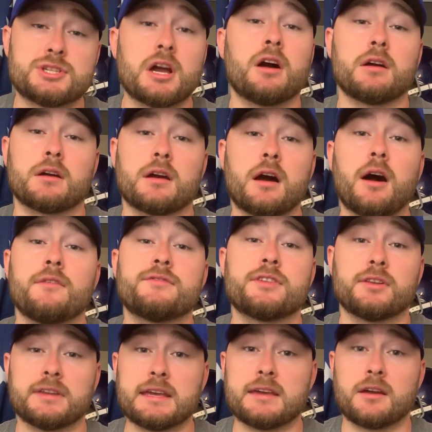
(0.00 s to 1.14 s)
chunk of
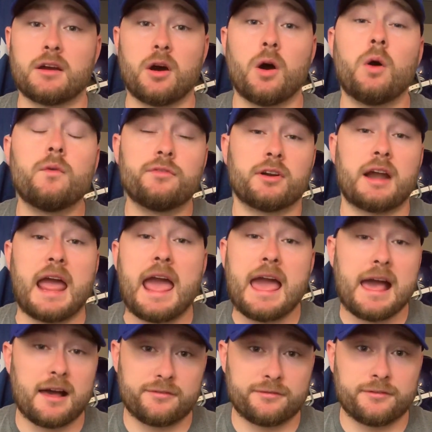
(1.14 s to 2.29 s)
the league, over
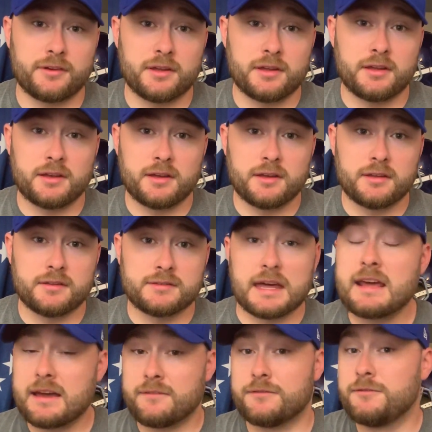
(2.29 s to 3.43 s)
half, that
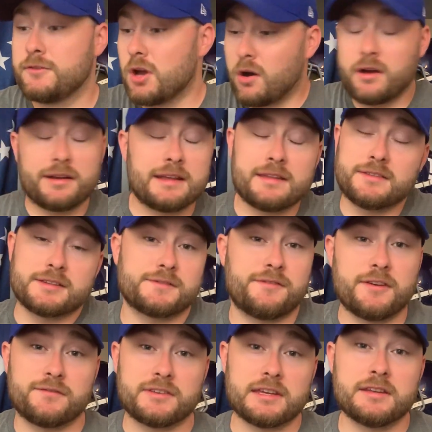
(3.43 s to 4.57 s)
have gone in this
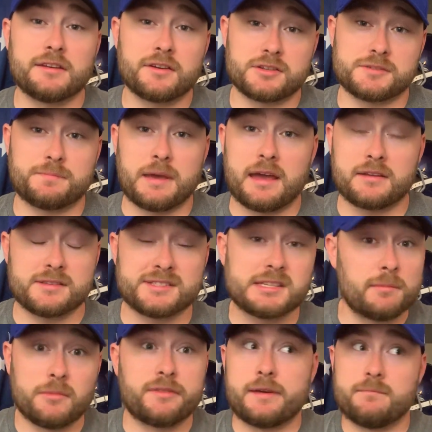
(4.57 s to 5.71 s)
15-year span, and
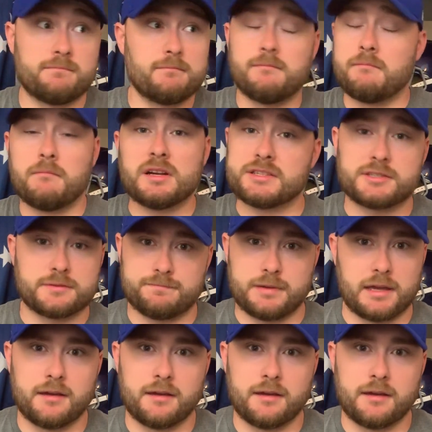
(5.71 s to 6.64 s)
some of them much